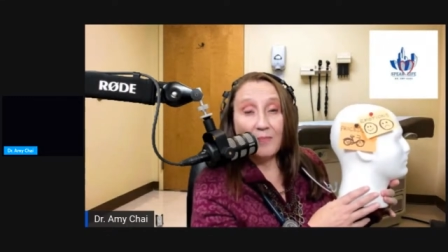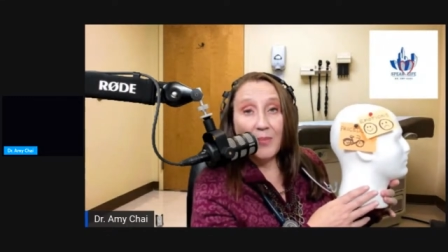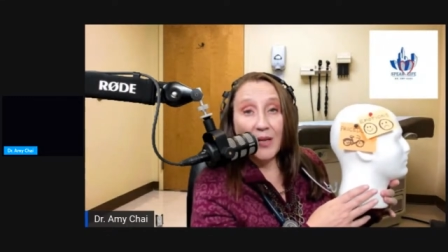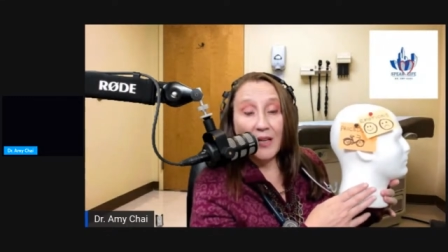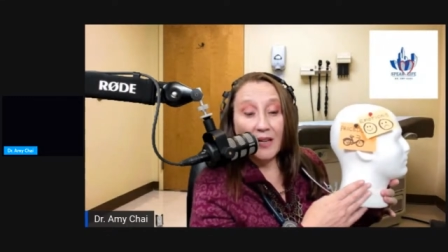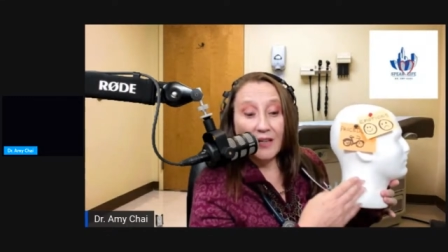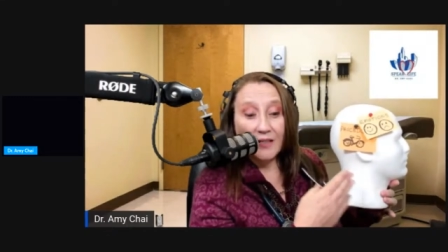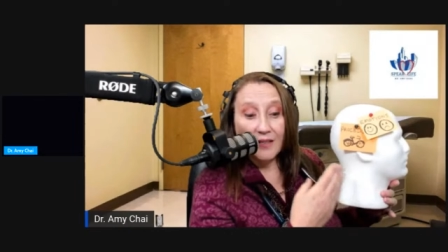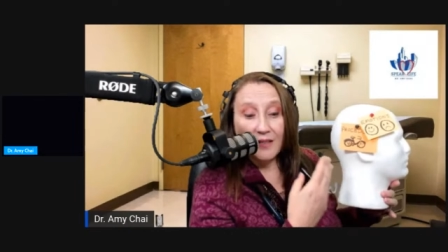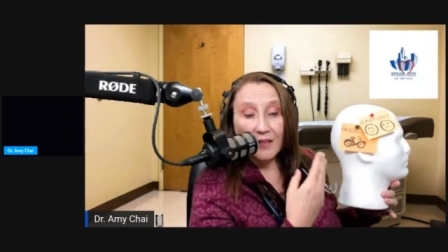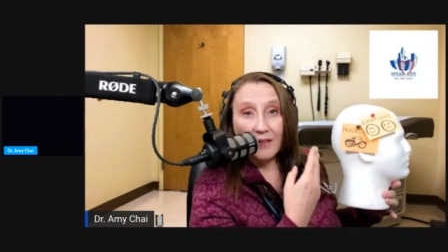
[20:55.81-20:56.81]

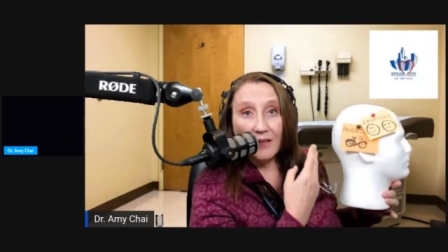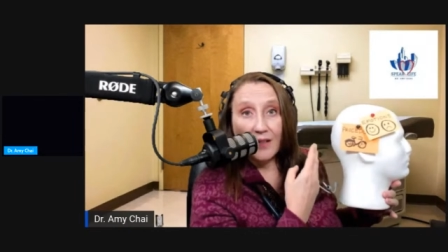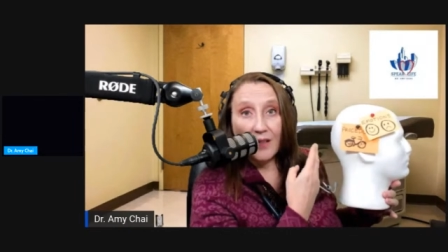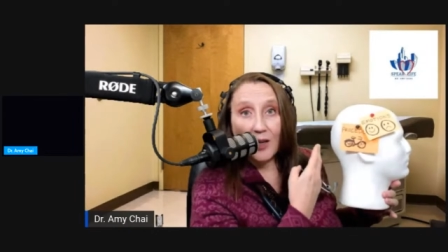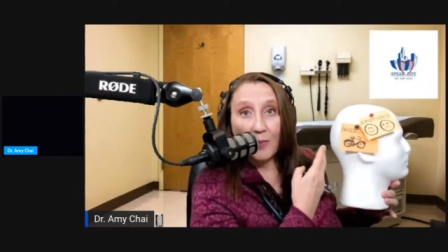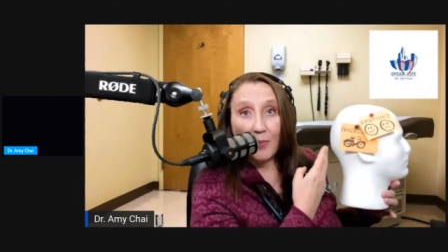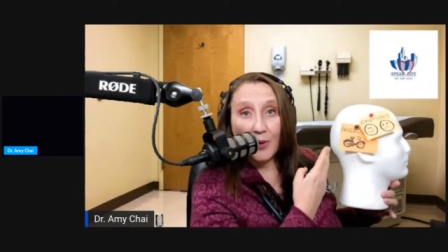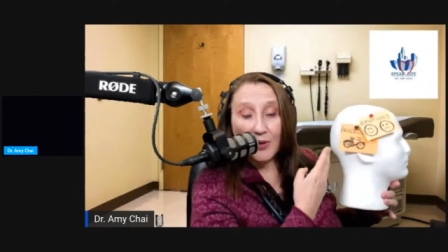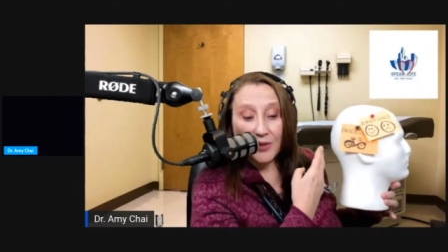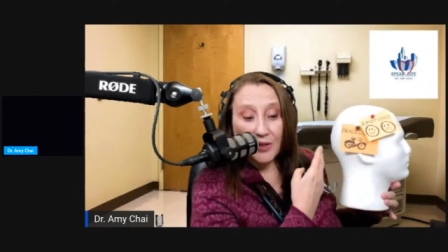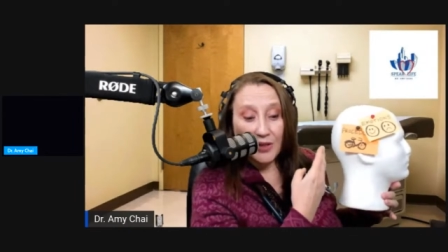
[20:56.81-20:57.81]
because a
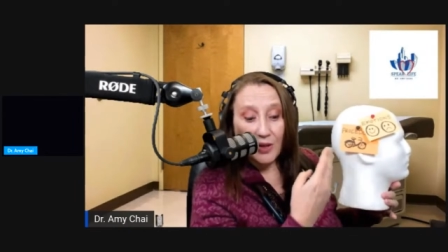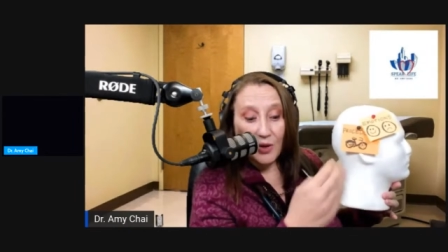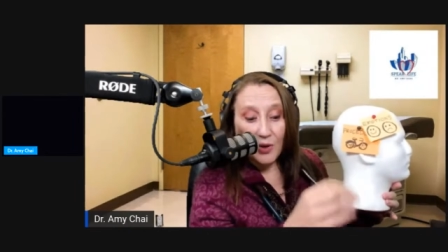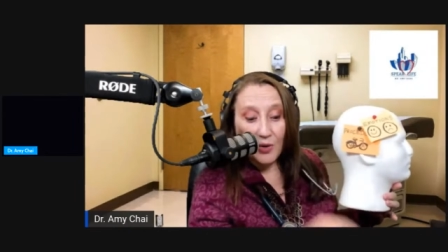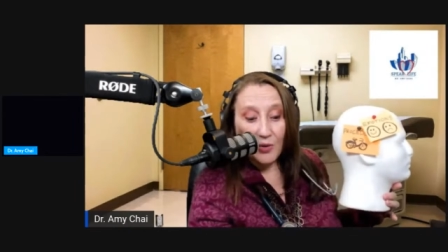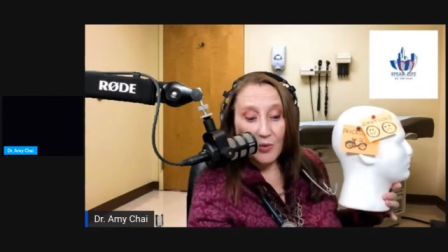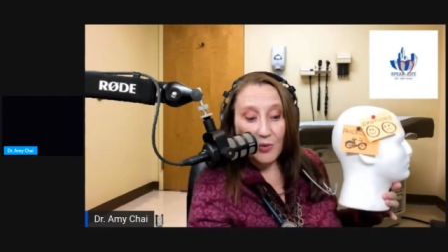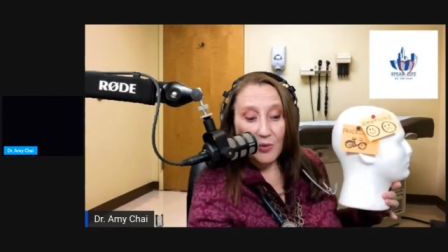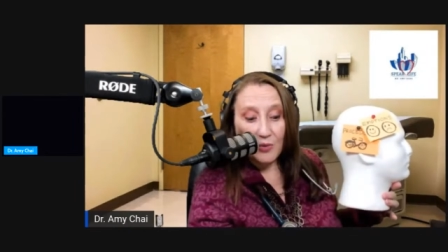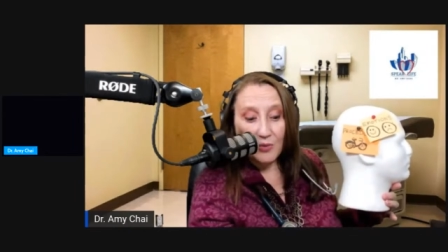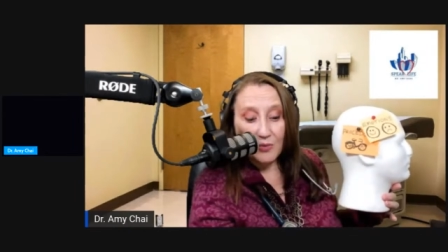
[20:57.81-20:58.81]
person
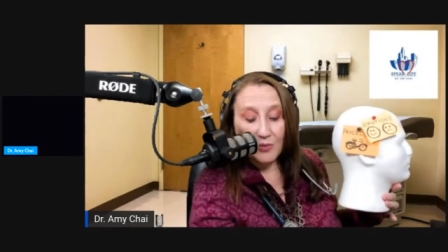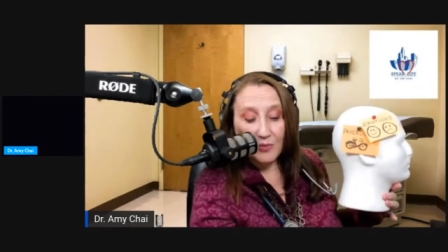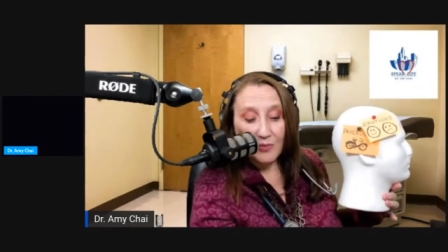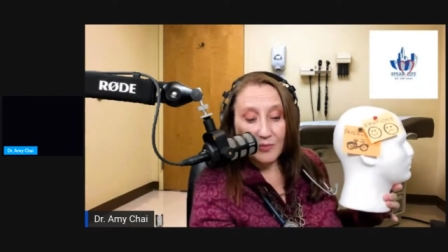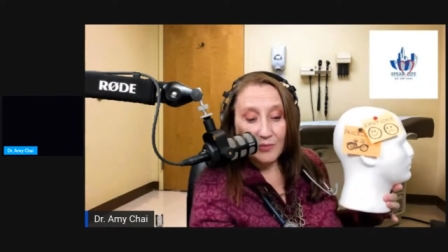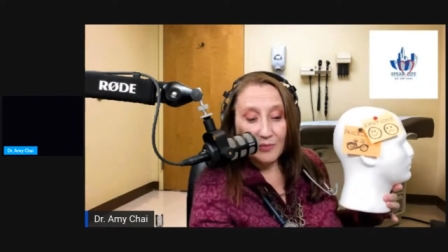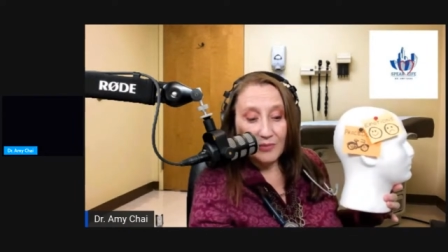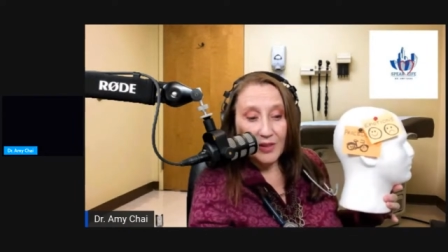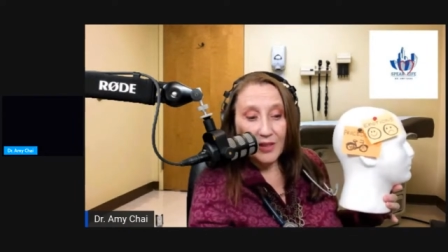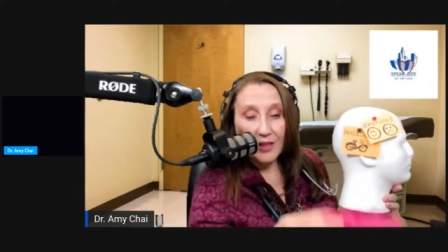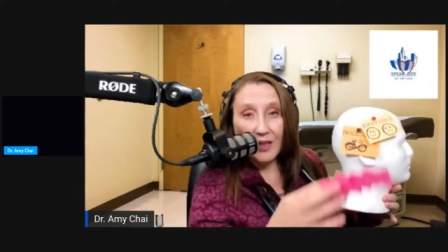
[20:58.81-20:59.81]
who
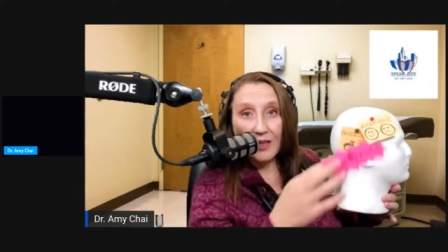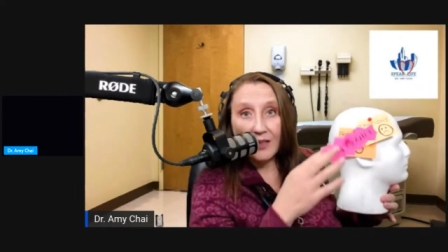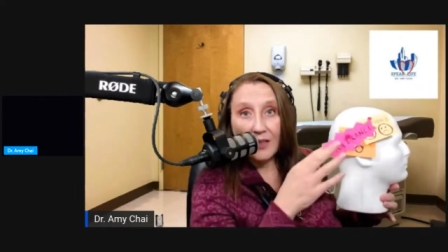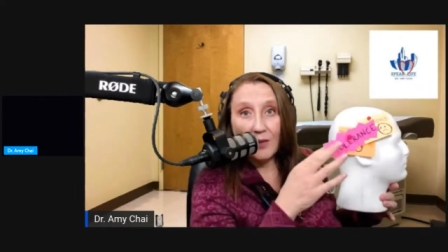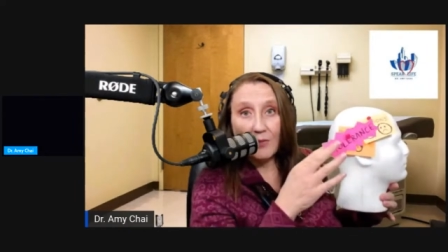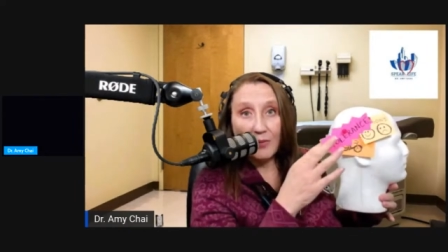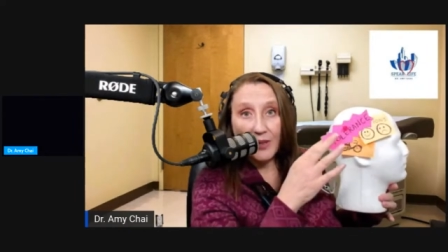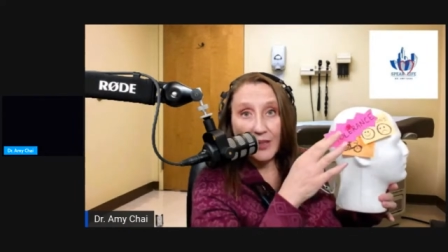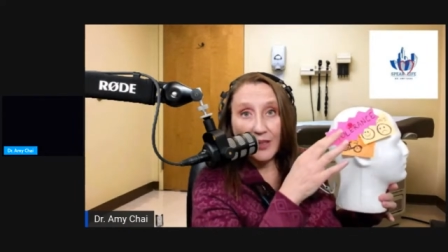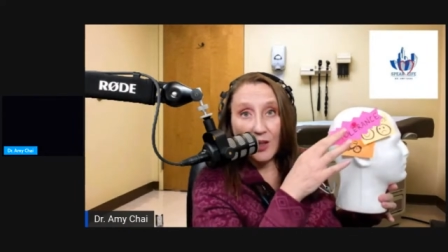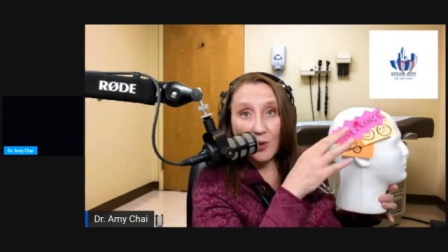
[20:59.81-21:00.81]
is
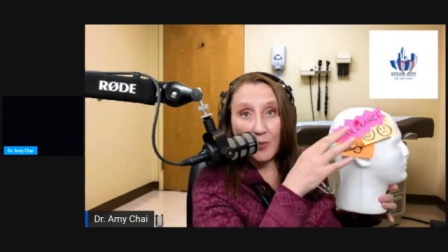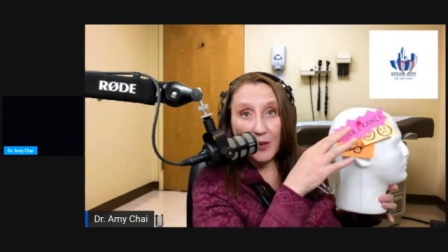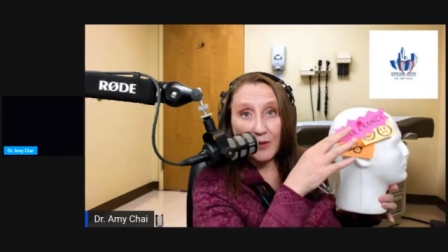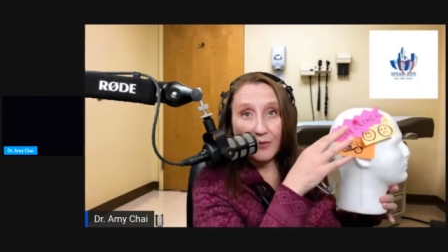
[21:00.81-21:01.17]
completely opiate